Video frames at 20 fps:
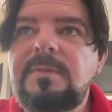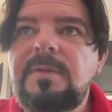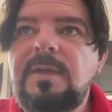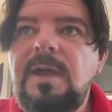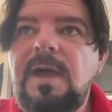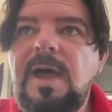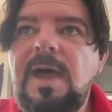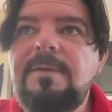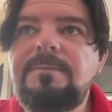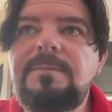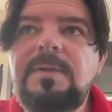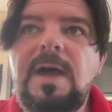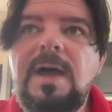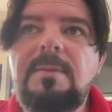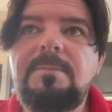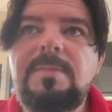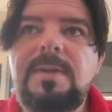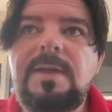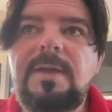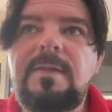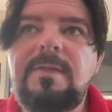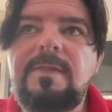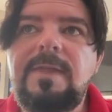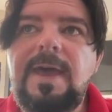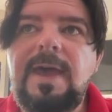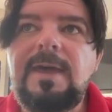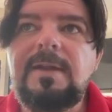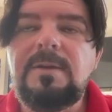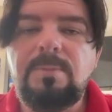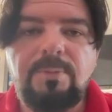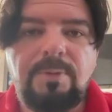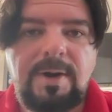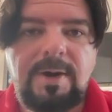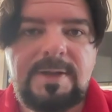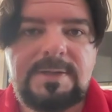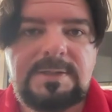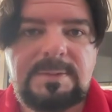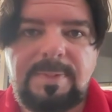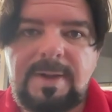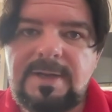I have not been that
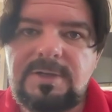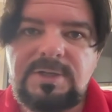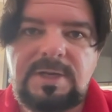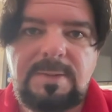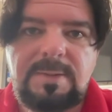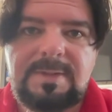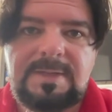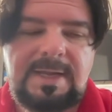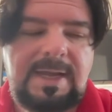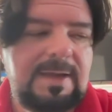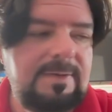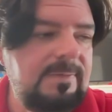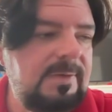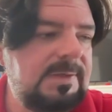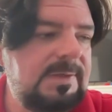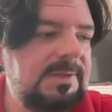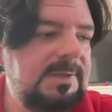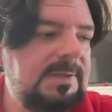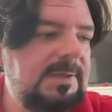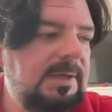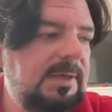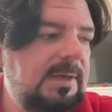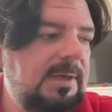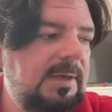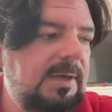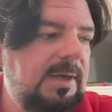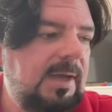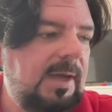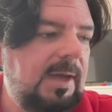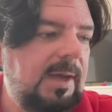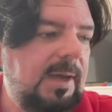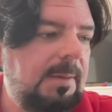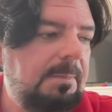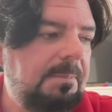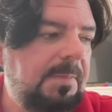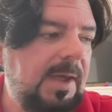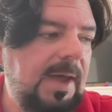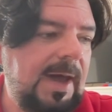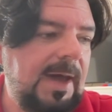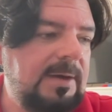impressed by Jamin Davis.
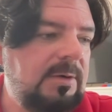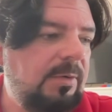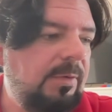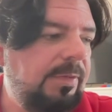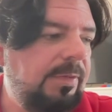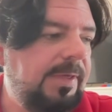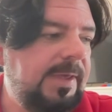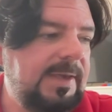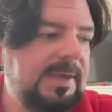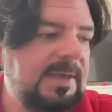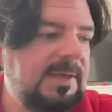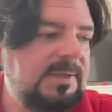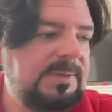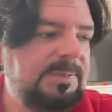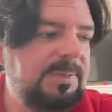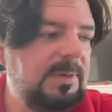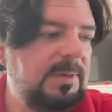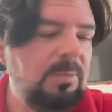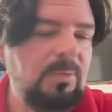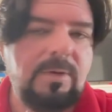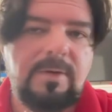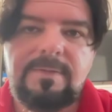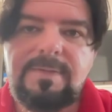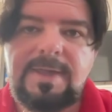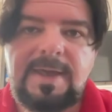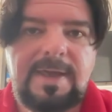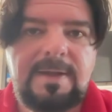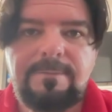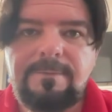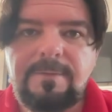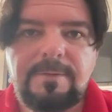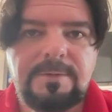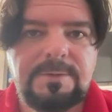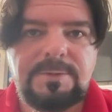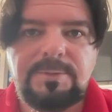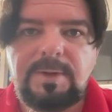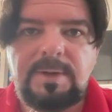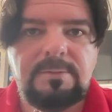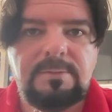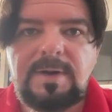I don't think he's been worth that
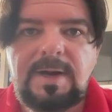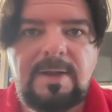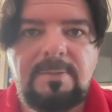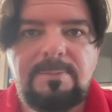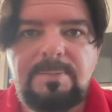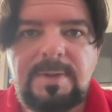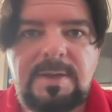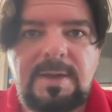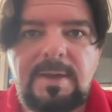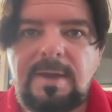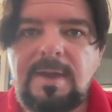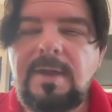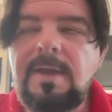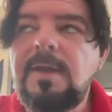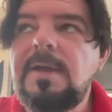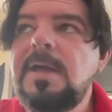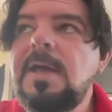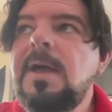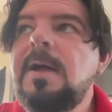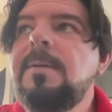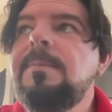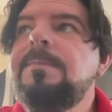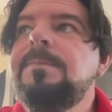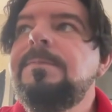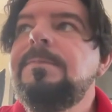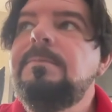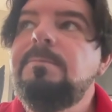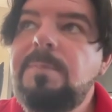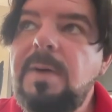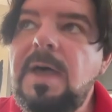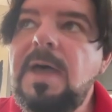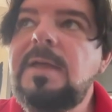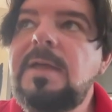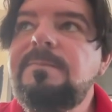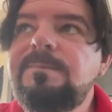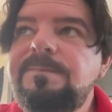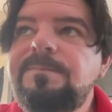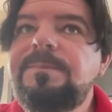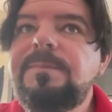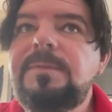first round draft pick.
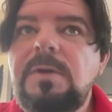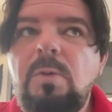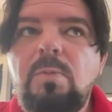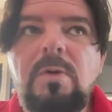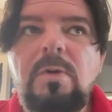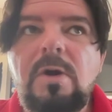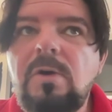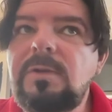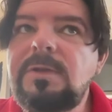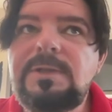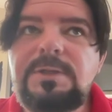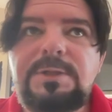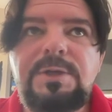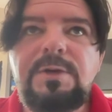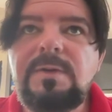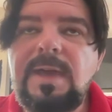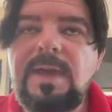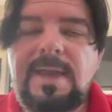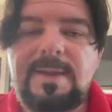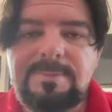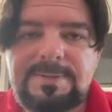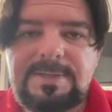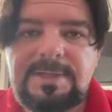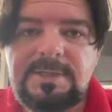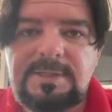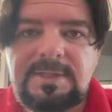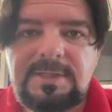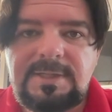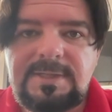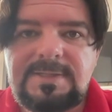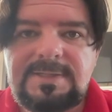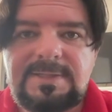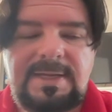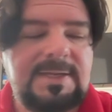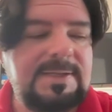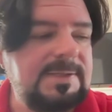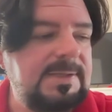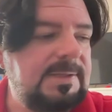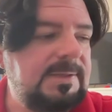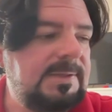But we're only 2 games into the
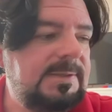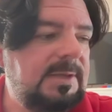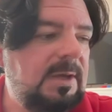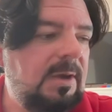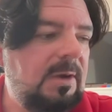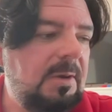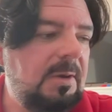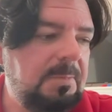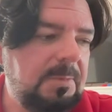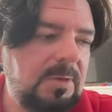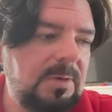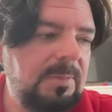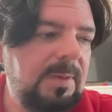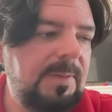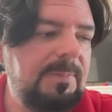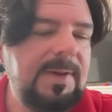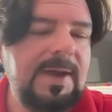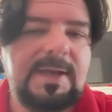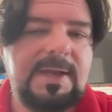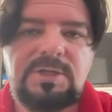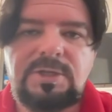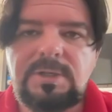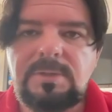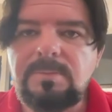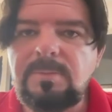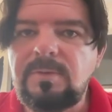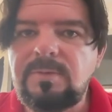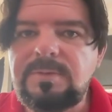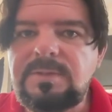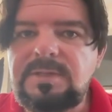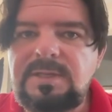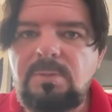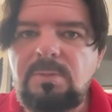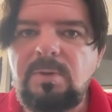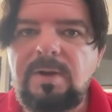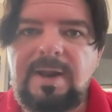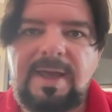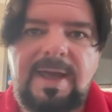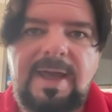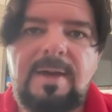season, so I'm going to be patient and we'll see
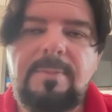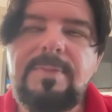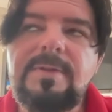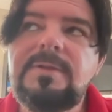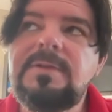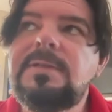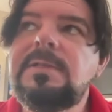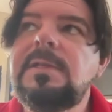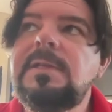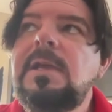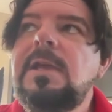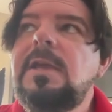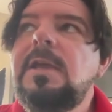what happens.